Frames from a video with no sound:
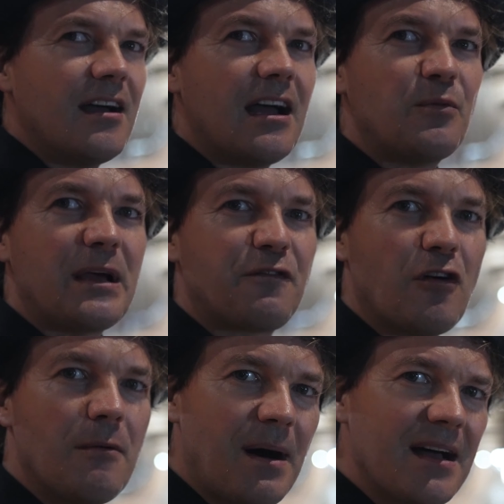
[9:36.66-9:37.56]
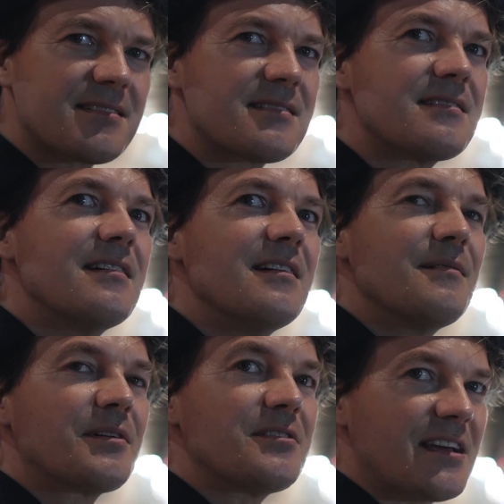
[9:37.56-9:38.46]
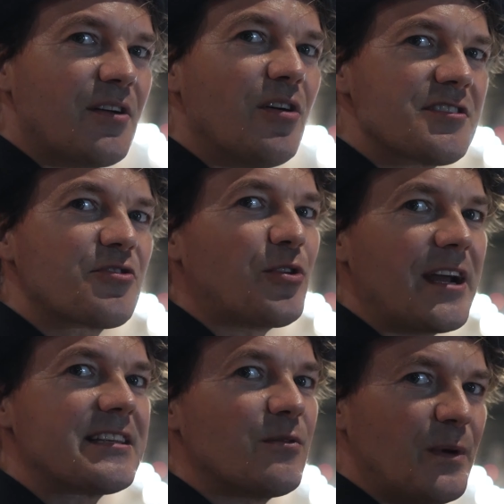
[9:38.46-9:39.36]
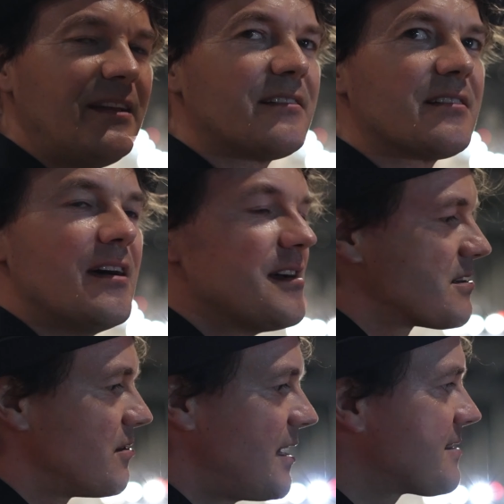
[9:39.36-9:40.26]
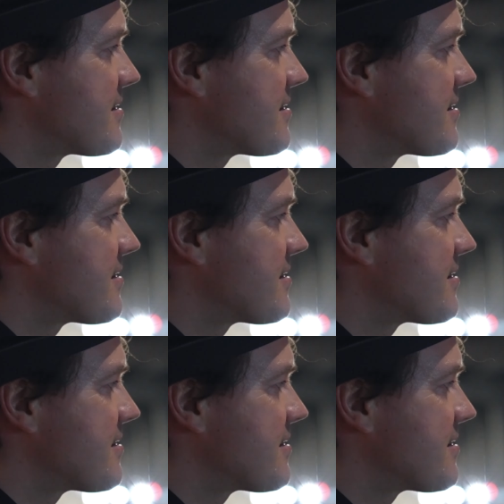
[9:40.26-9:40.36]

and wait for a bus, because that also creates a wind. So let's